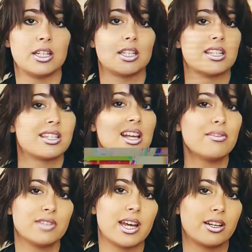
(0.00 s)
it is the
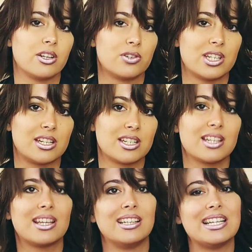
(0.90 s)

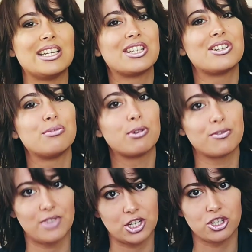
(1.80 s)
self-diagnosis that leads to
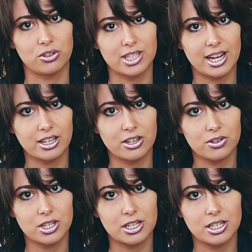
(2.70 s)
professional
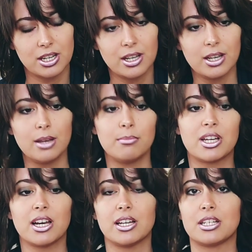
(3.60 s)
diagnosis.
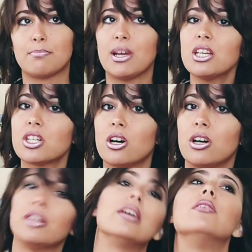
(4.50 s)
Because based
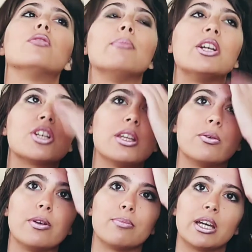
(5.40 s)
on the information
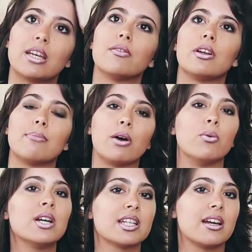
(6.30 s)
that we've been given
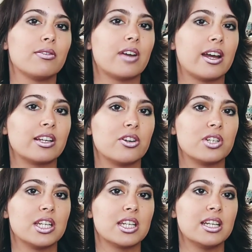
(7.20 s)
about what
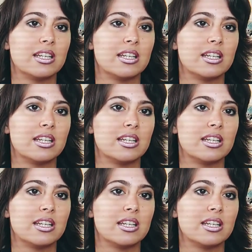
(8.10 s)
self-diagnosis